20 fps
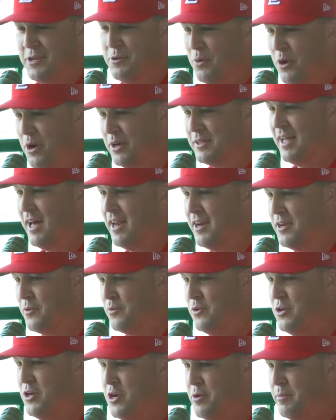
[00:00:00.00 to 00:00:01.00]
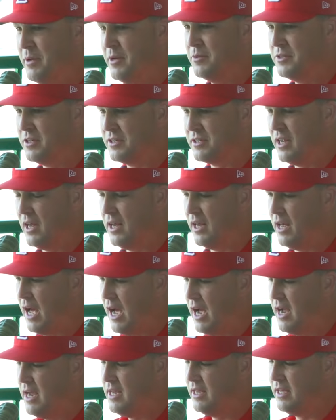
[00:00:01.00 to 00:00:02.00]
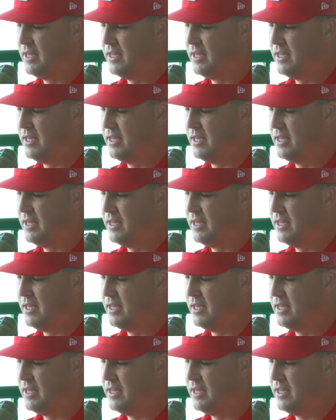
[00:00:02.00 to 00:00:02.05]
You walked out of your room and it was just like, I